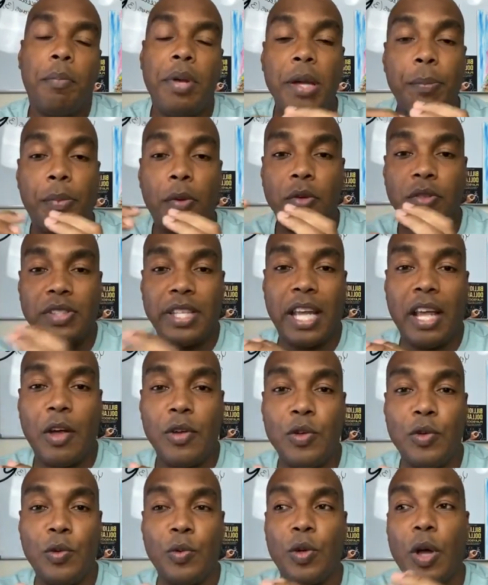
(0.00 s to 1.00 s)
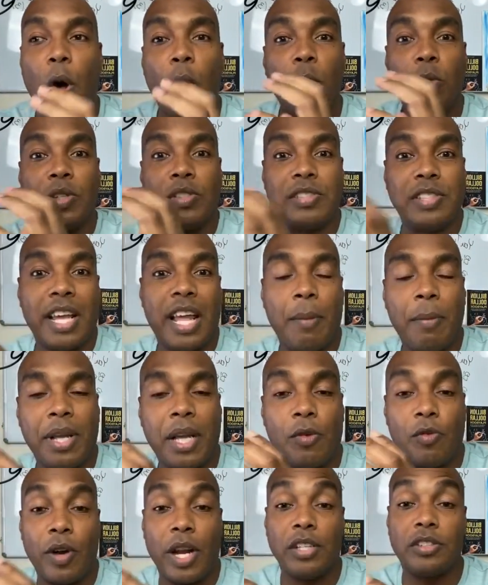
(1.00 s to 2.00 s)
people tell you go to
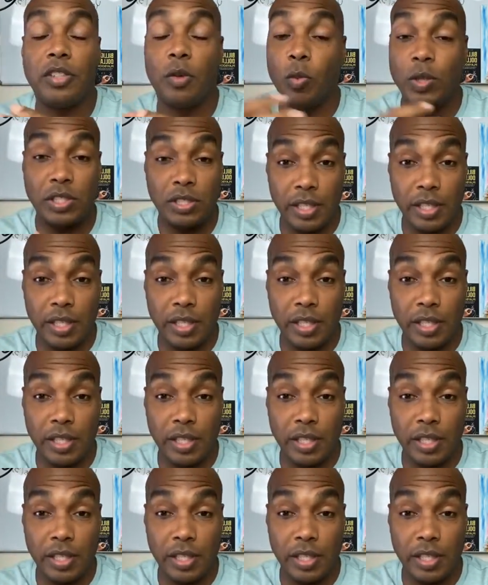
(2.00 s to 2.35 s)
SAM and get registered,